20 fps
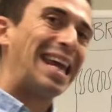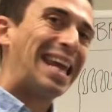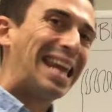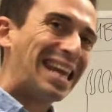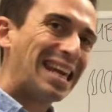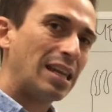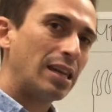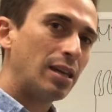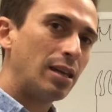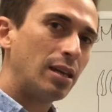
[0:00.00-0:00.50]

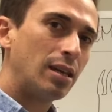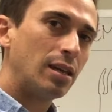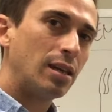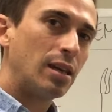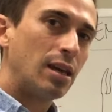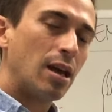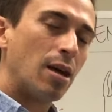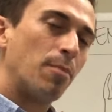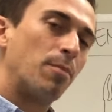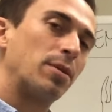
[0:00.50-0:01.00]
in,
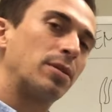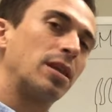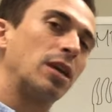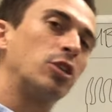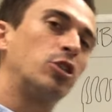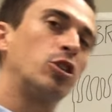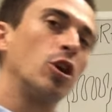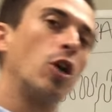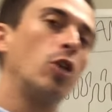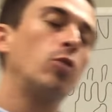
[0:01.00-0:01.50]
but they
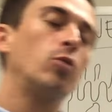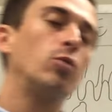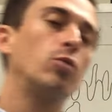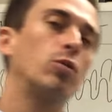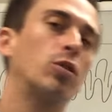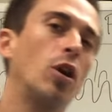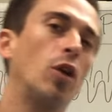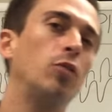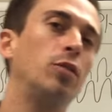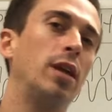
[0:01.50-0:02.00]
don't
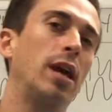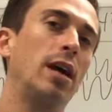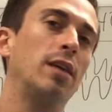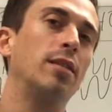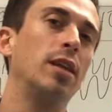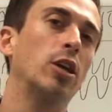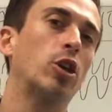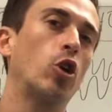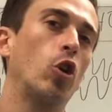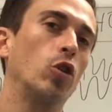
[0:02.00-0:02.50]
go down
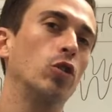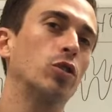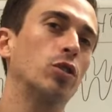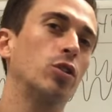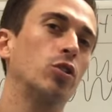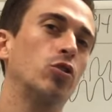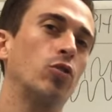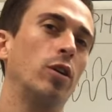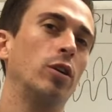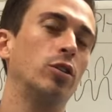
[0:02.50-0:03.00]
their
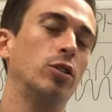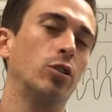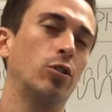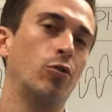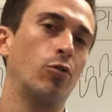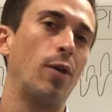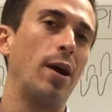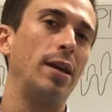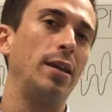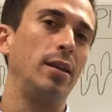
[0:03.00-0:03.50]
concentration
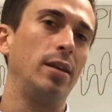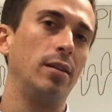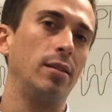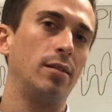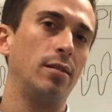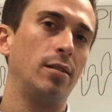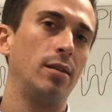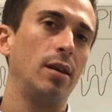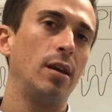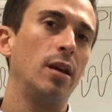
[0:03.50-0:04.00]
gradient.
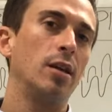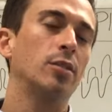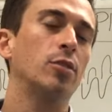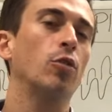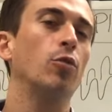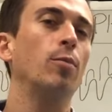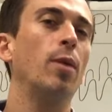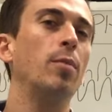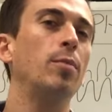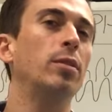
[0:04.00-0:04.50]
So
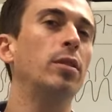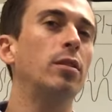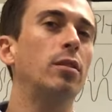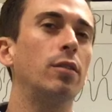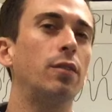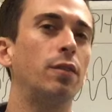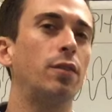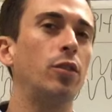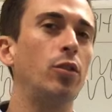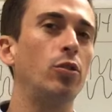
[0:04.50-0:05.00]
remember the
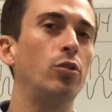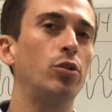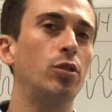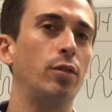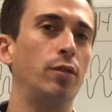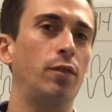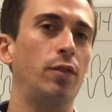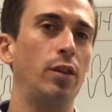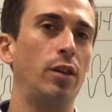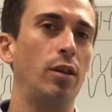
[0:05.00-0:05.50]

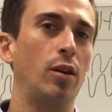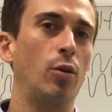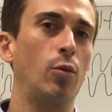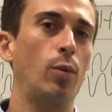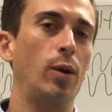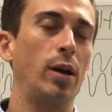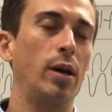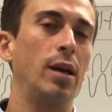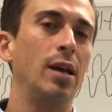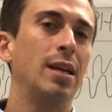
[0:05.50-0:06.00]
diffusion video
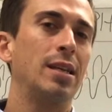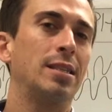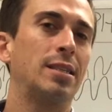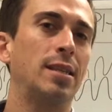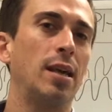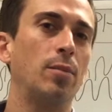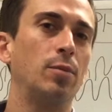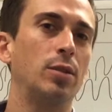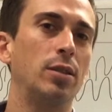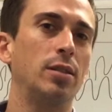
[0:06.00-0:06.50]
where
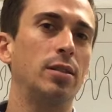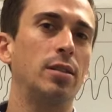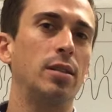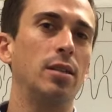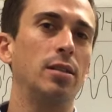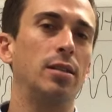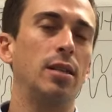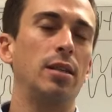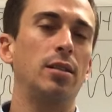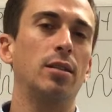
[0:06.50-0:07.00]

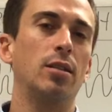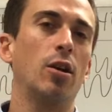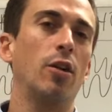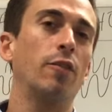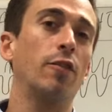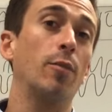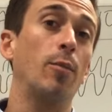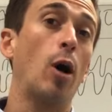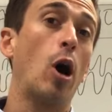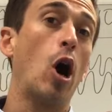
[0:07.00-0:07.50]
substances need to go
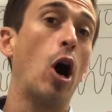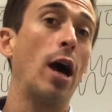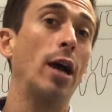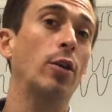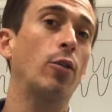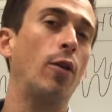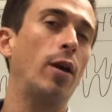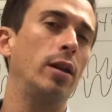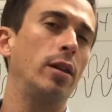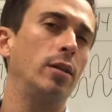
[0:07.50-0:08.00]
from a high
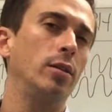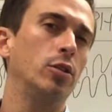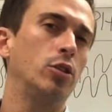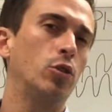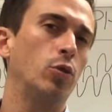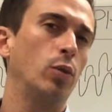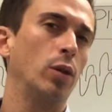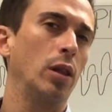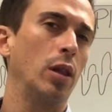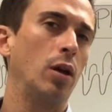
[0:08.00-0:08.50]
gradient
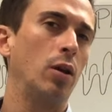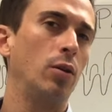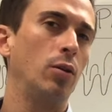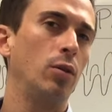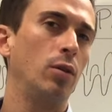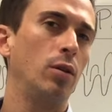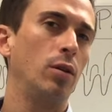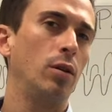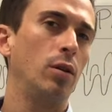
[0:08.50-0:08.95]
to a low?